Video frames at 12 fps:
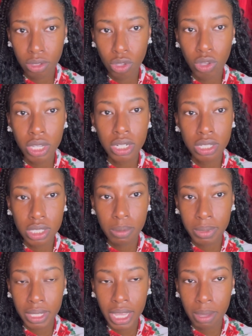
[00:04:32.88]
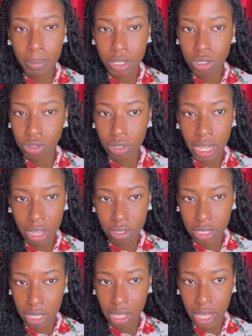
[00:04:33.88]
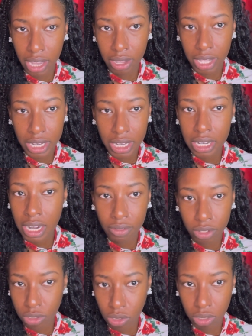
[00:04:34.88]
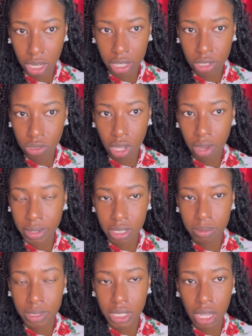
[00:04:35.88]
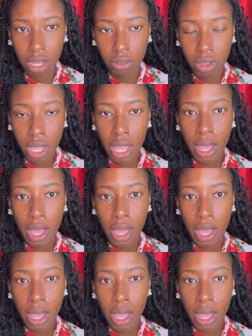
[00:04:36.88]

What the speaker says: You can assimilate, but you do not have to sell out. And he never sold out. He was always himself.